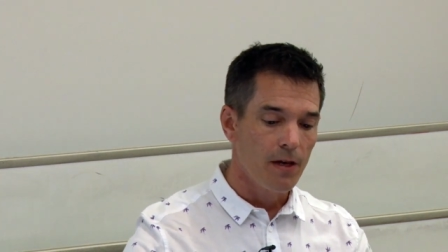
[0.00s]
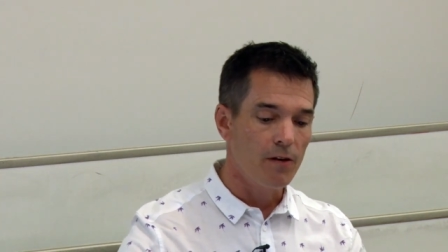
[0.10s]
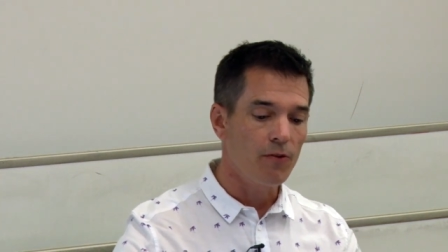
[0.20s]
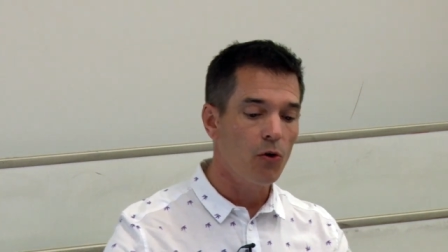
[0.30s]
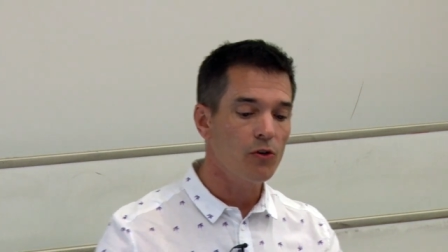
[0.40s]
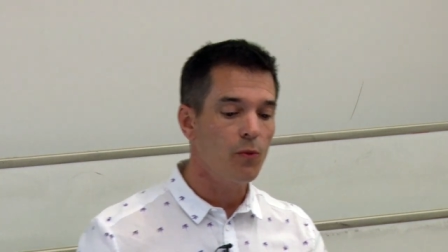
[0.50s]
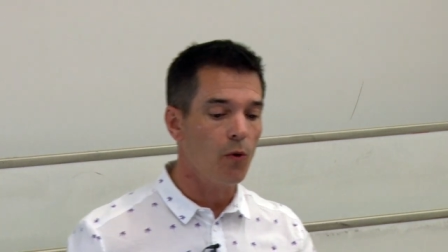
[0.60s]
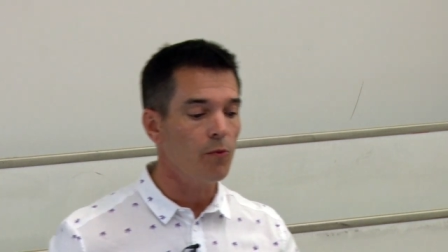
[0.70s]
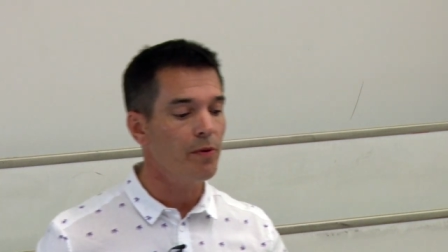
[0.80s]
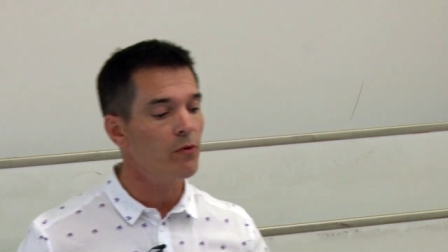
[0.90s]
And of course,
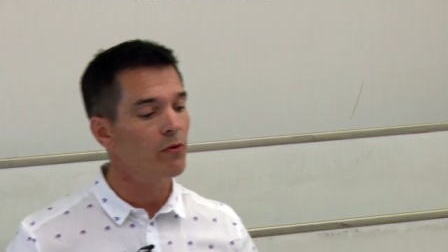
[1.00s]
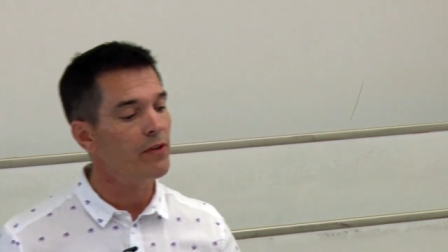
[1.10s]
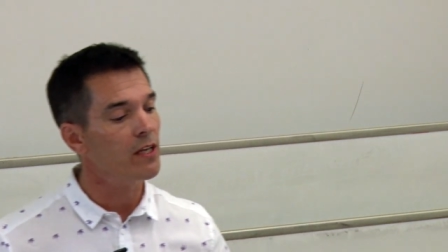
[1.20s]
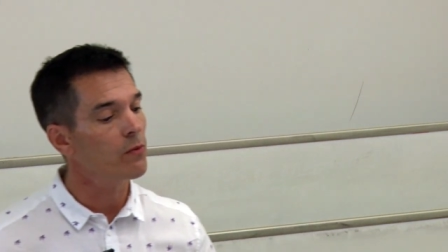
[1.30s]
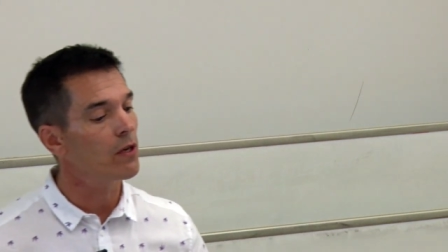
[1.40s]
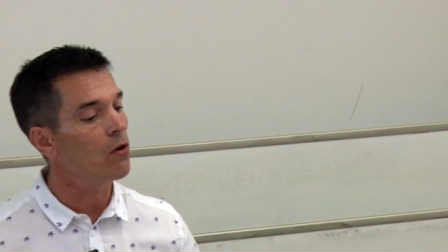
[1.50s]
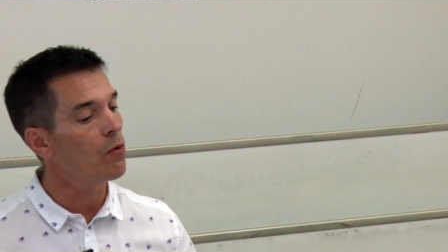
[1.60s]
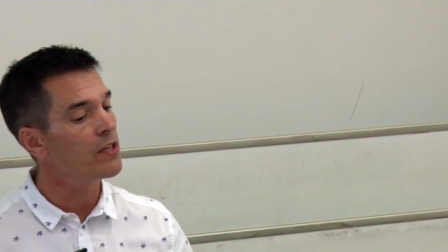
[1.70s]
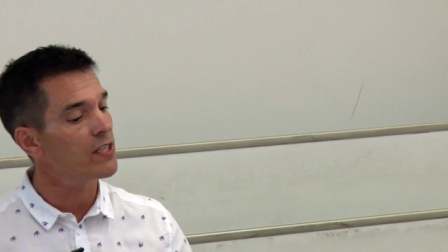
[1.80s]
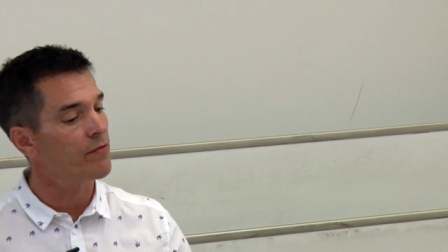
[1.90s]
what will be revealed will
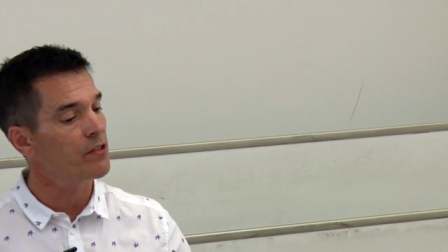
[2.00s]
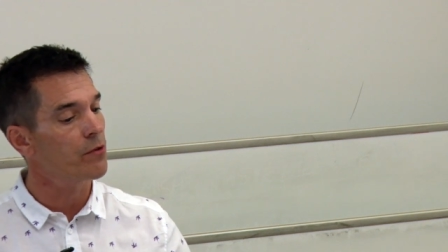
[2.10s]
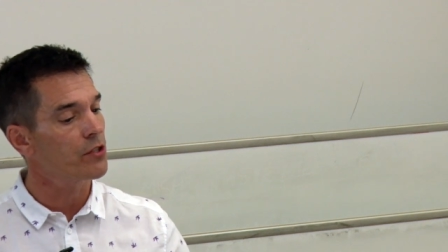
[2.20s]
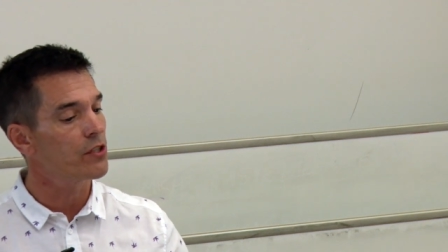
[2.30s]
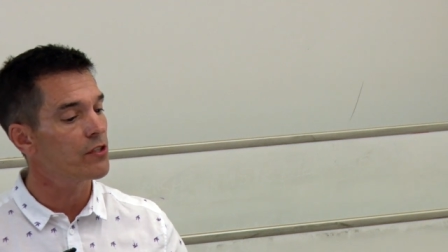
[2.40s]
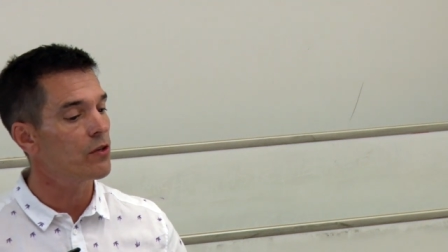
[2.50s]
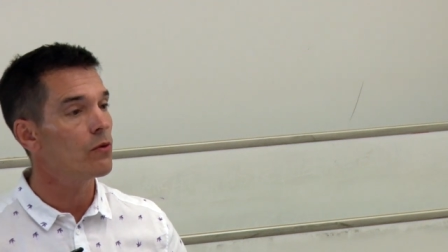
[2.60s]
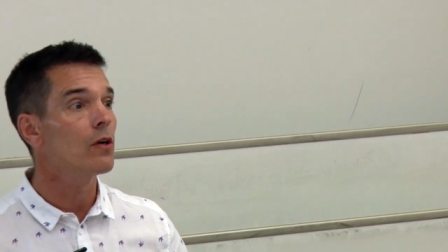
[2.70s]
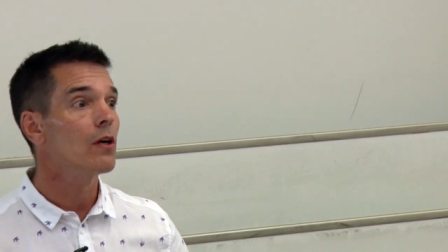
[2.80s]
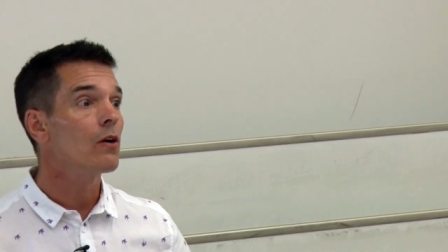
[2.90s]
always have as much to
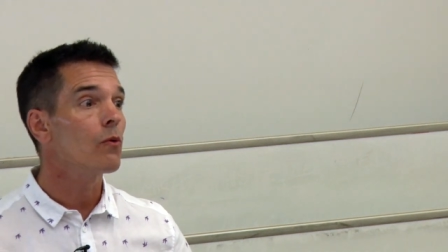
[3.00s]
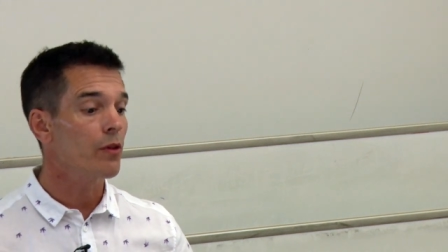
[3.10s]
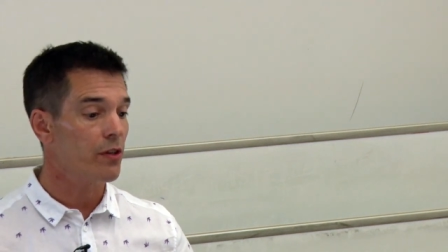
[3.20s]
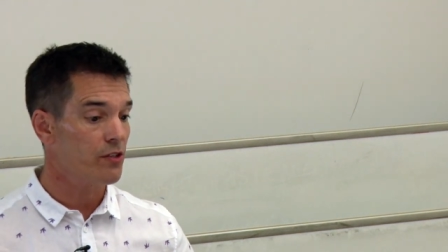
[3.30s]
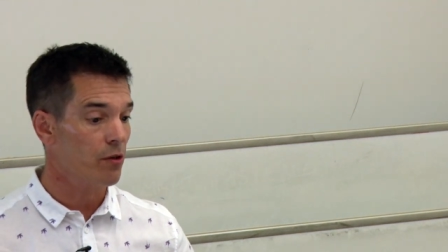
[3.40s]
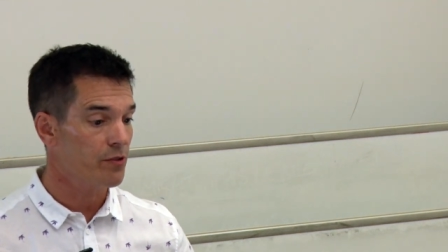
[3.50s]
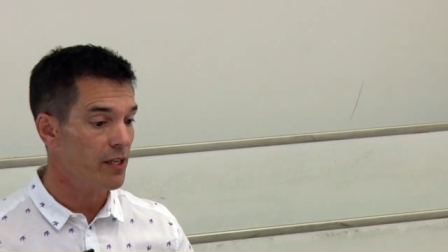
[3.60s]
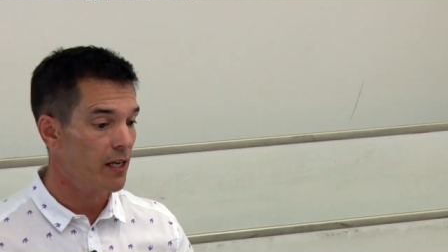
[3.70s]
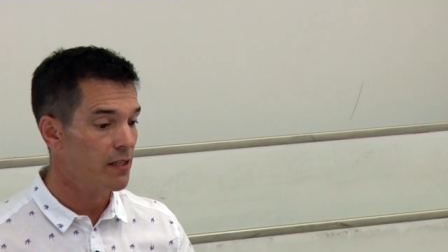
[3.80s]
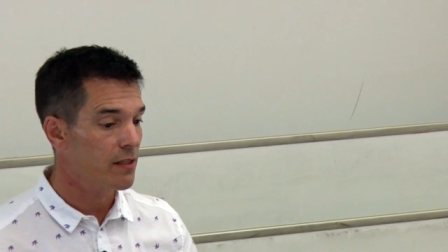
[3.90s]
do with the
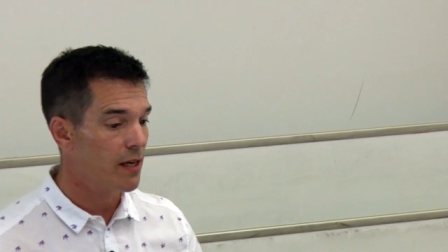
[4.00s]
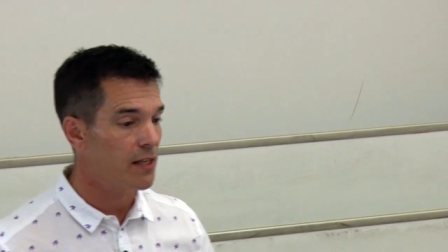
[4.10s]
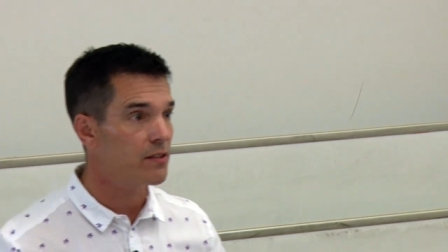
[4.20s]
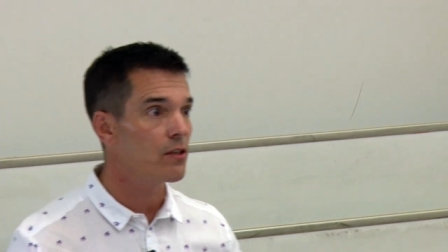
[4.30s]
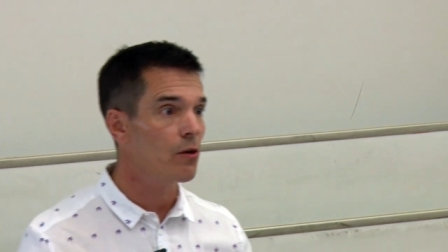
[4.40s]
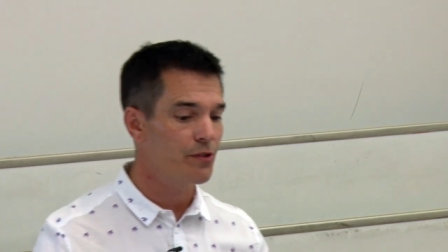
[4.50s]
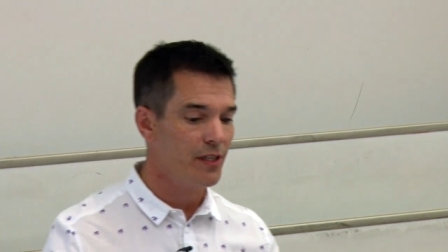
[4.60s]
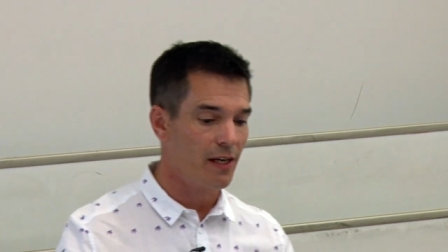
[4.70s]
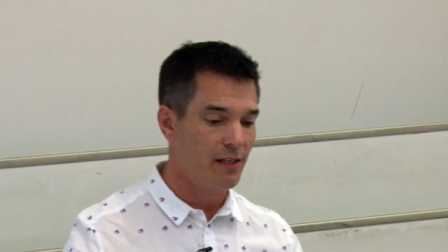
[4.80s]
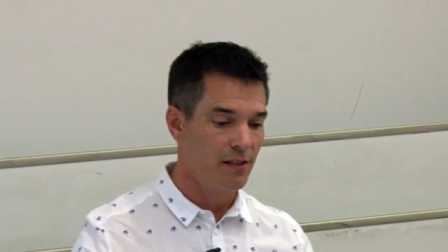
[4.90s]
subject as the
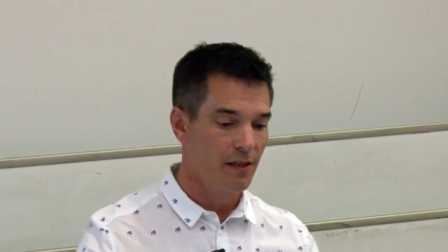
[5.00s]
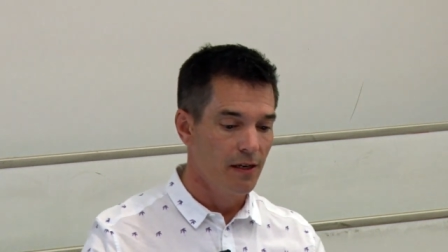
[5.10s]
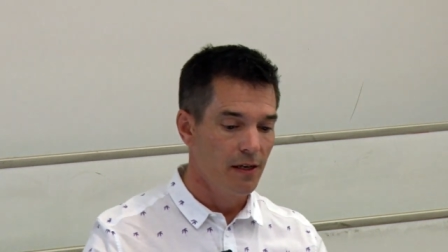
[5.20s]
object.